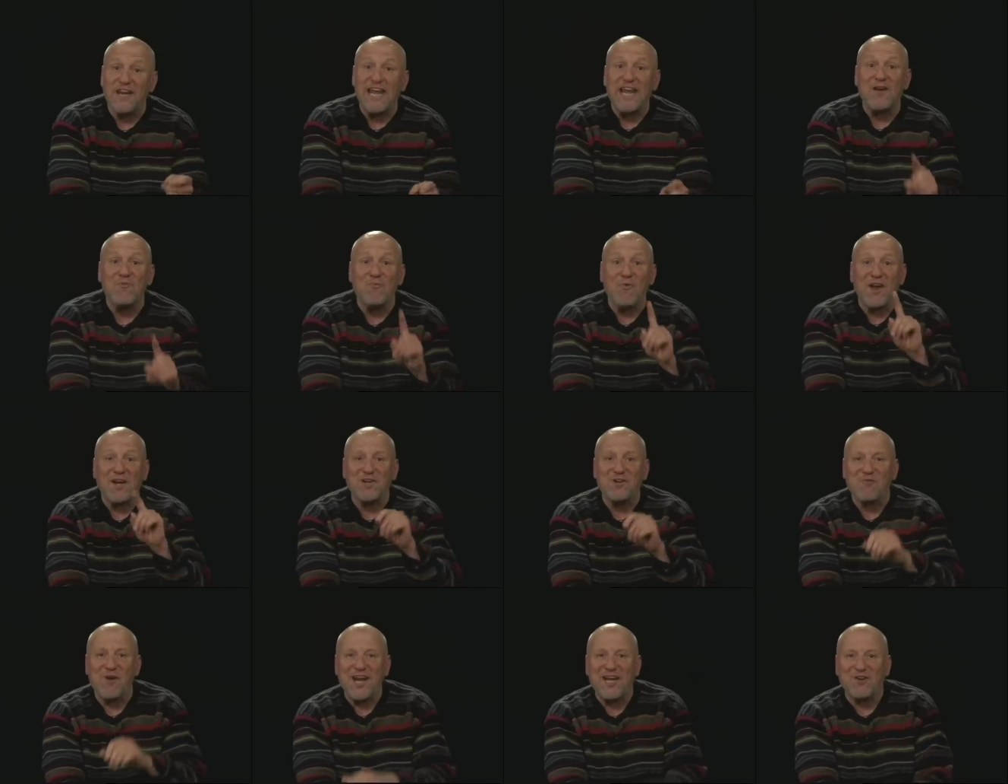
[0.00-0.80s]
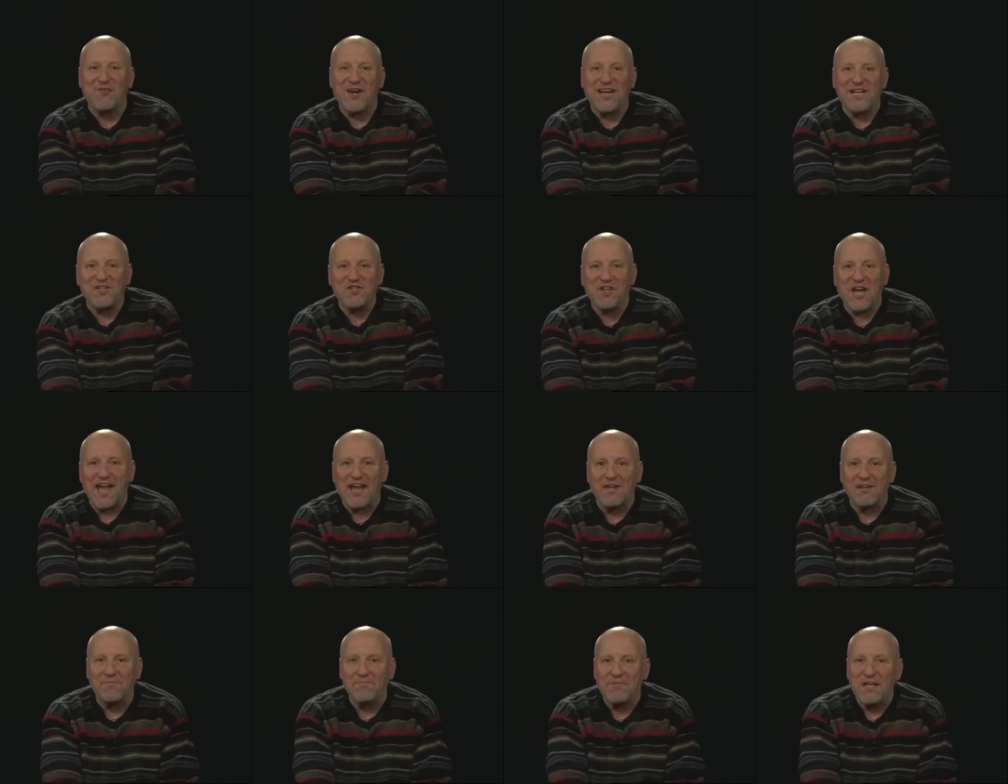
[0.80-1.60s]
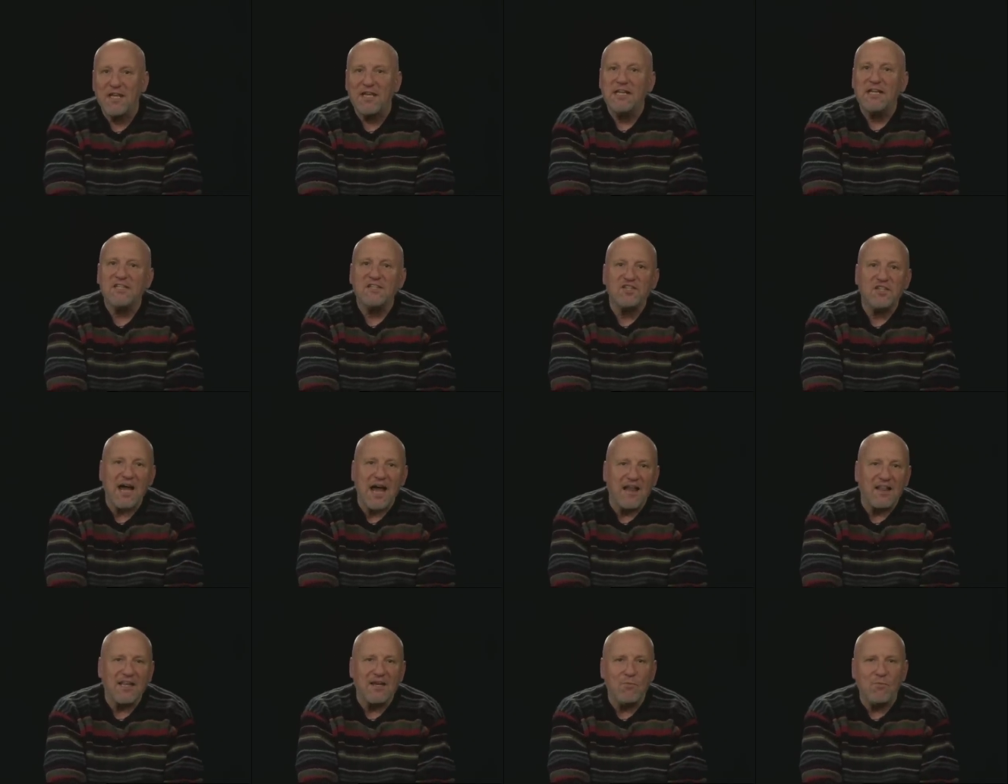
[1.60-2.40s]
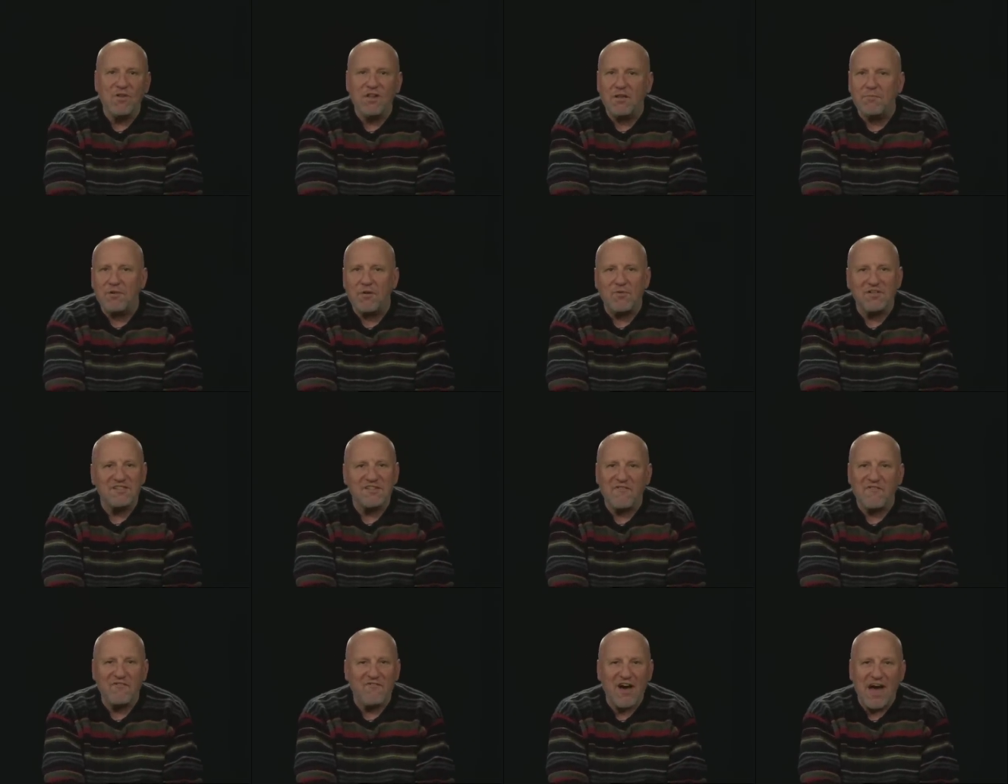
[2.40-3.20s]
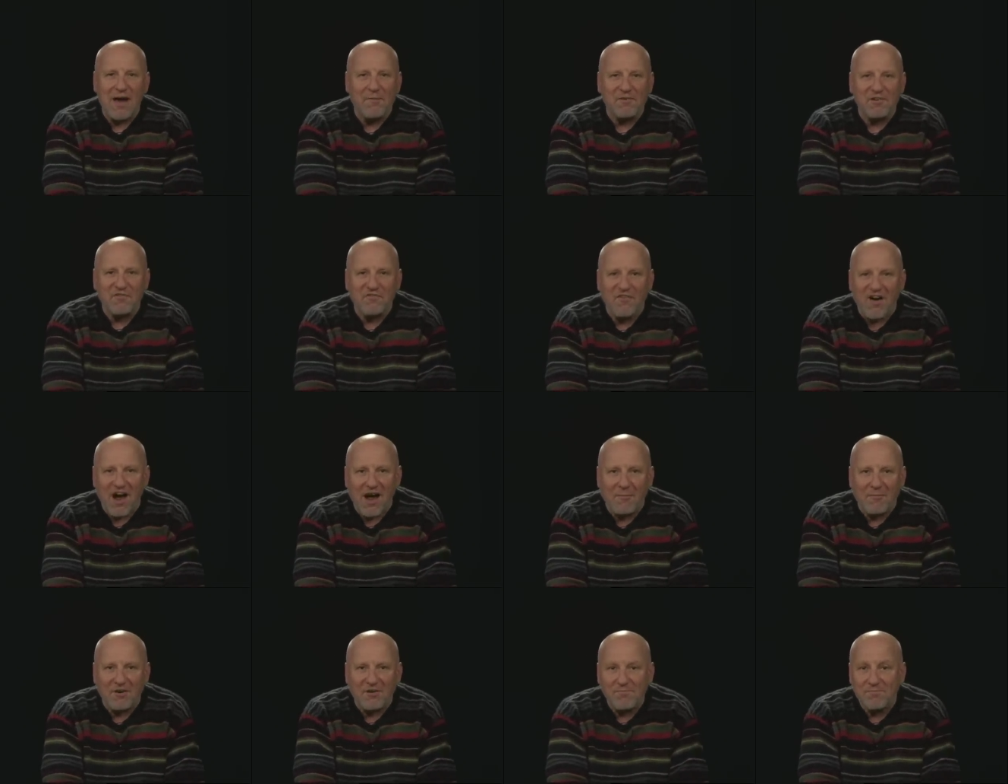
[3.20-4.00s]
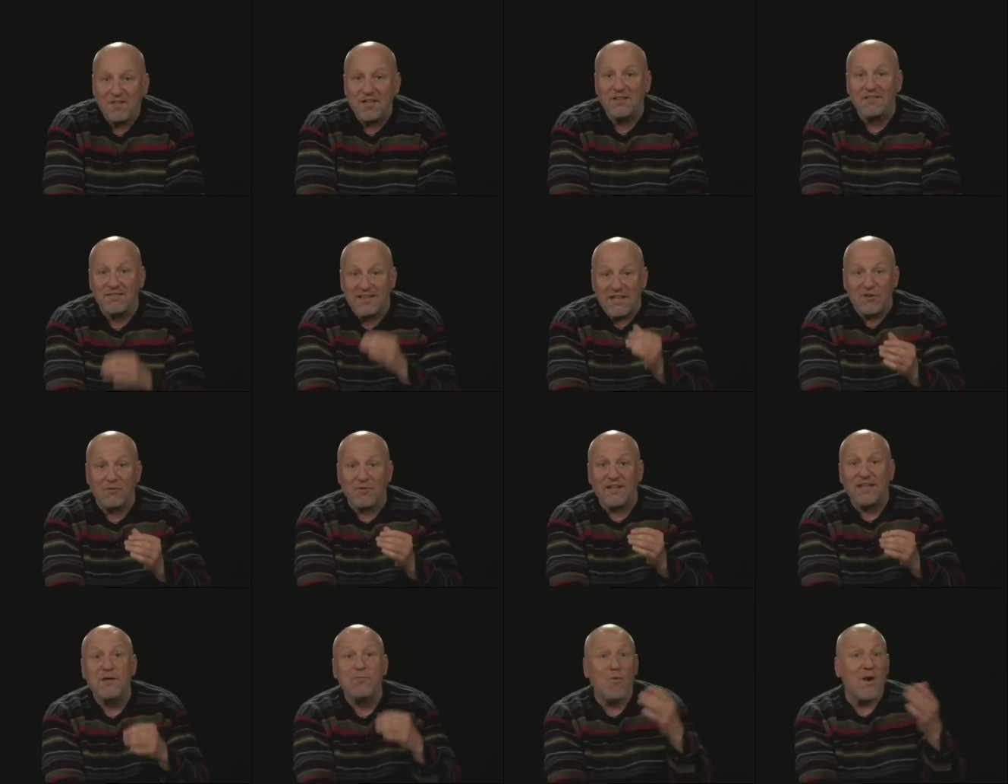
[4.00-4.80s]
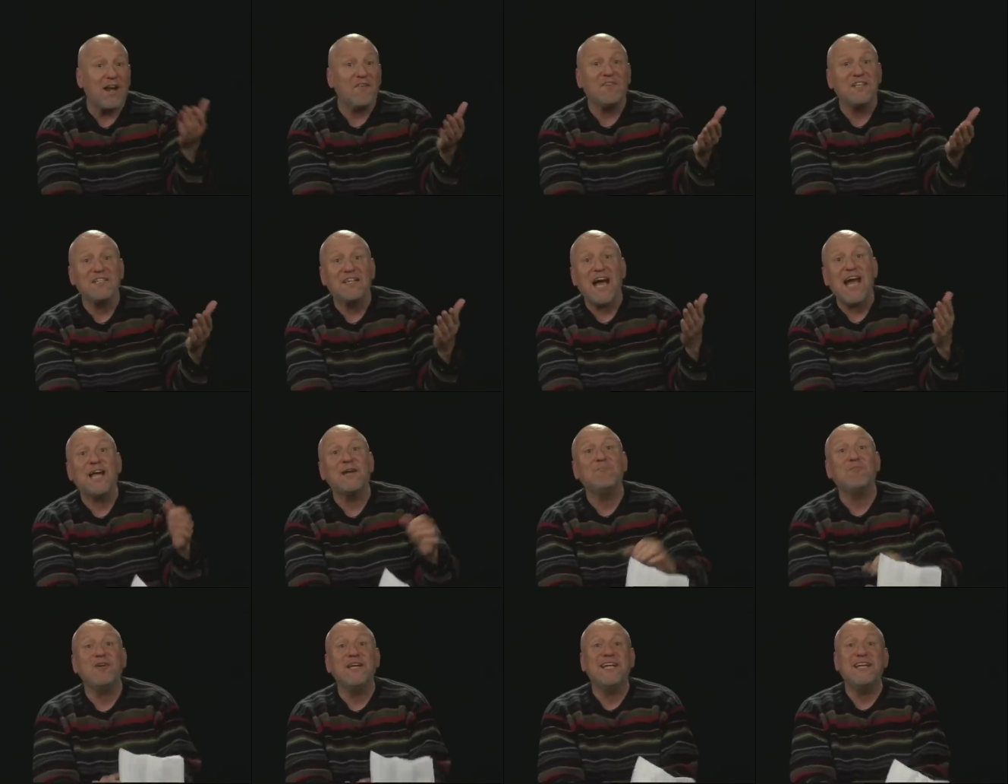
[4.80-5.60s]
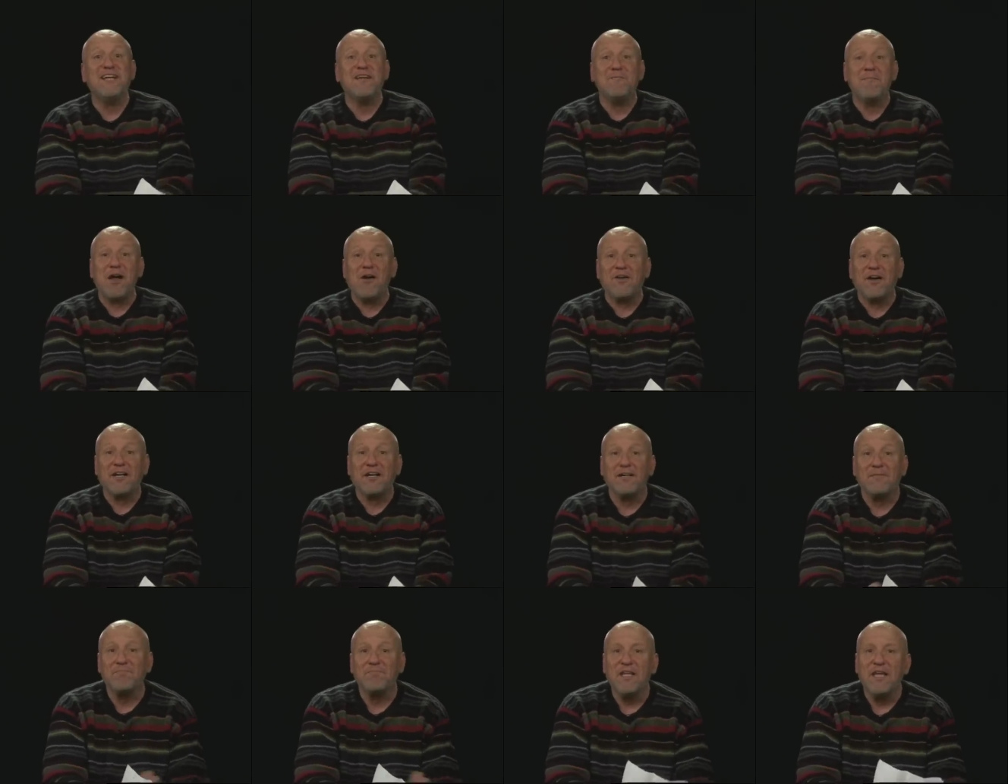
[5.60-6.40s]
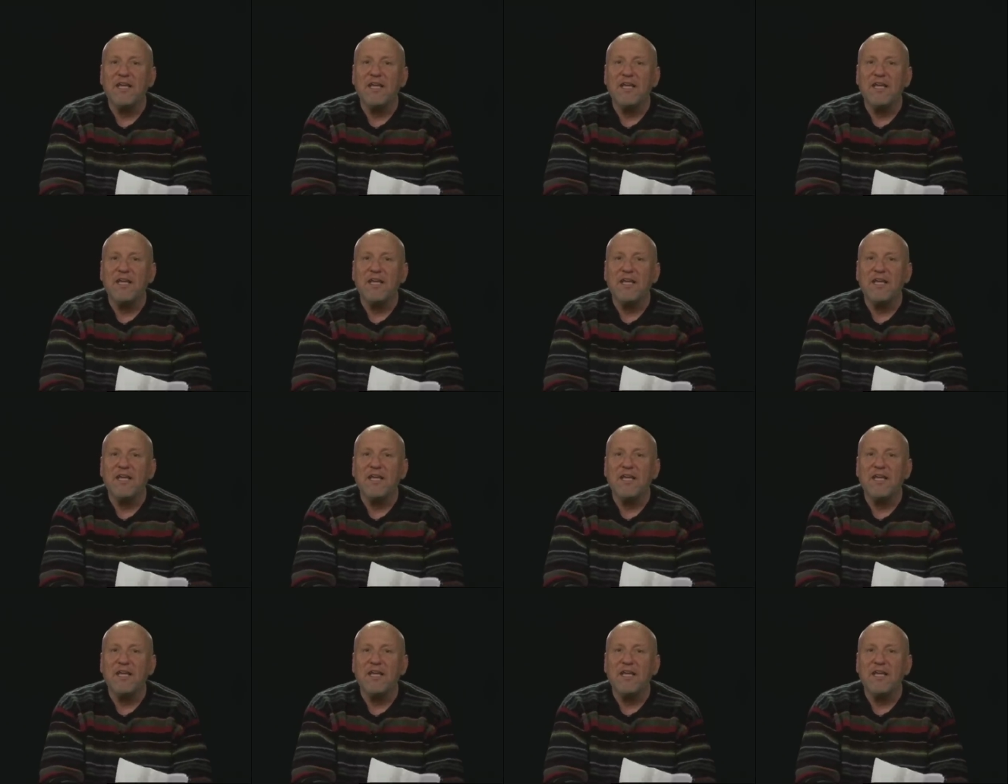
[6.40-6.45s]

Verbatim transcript: and one great grandchild. Charlie Wilbur was a farmer's farmer, literally one of a dying breed in America.